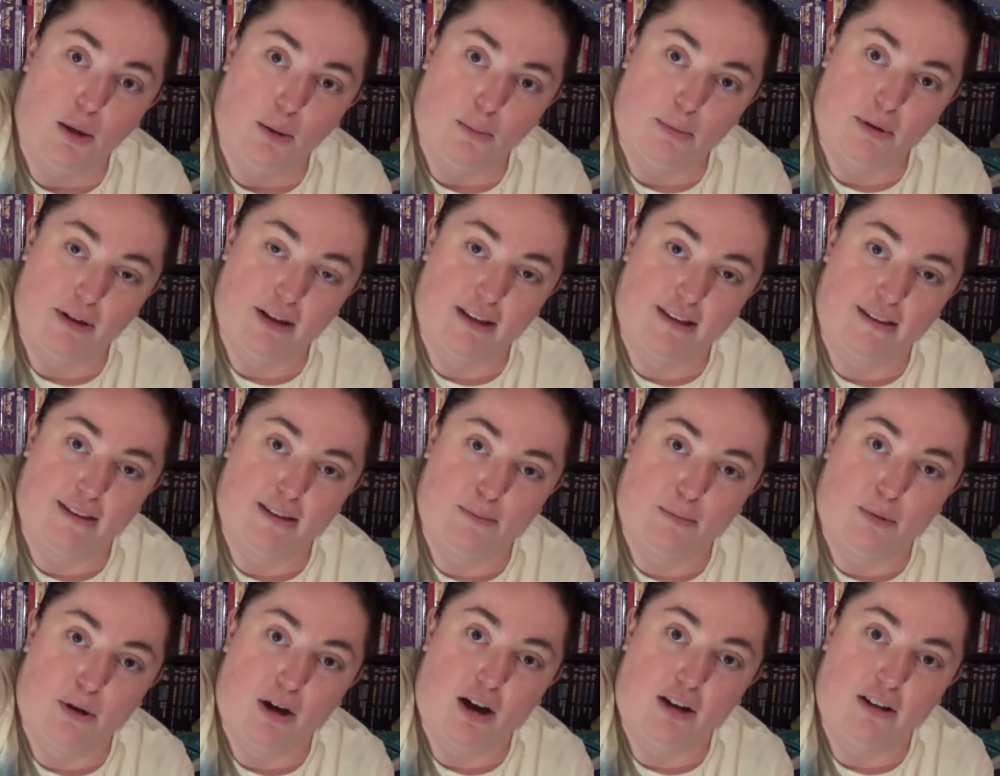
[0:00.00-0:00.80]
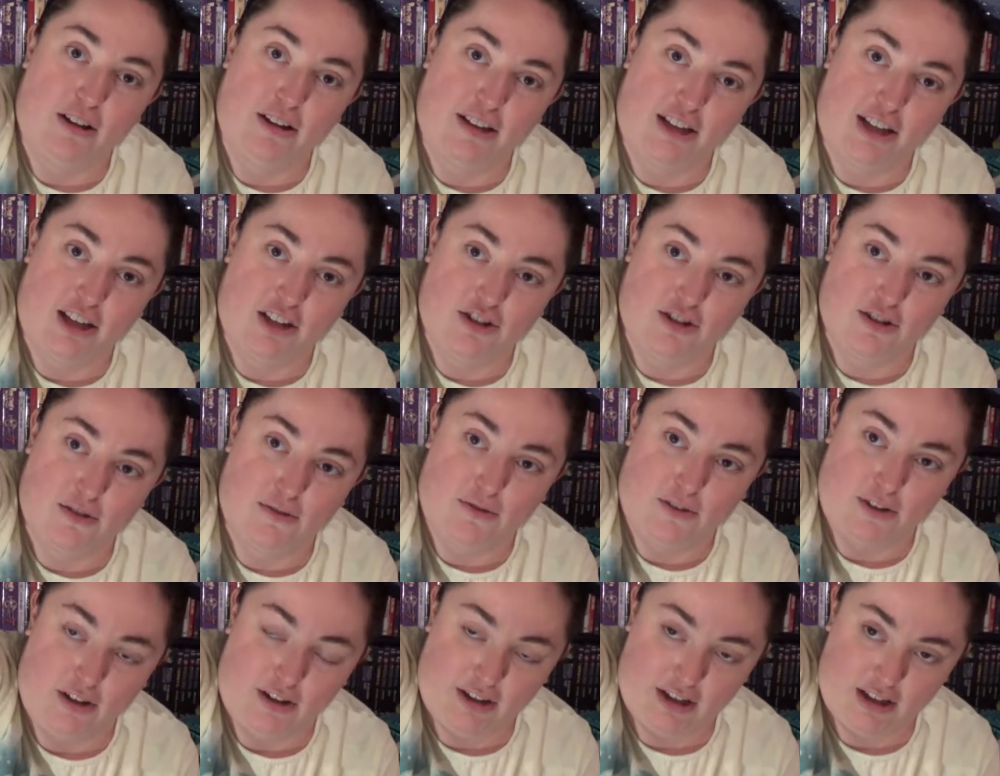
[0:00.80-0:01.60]
but it's the Polynesian
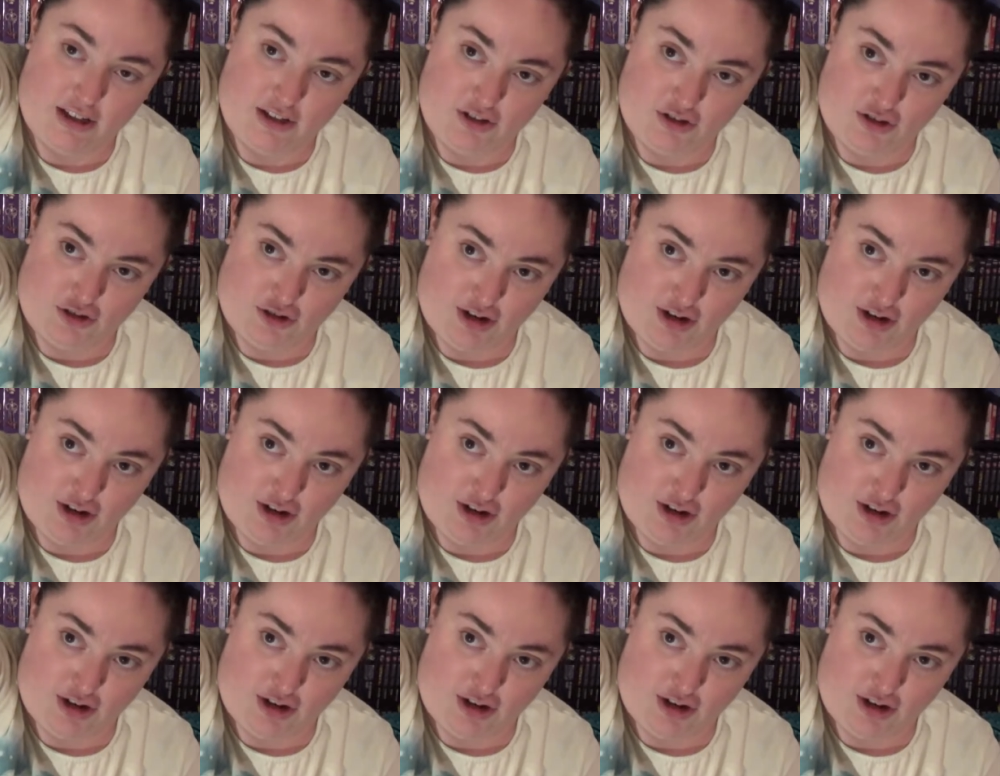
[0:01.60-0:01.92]
Village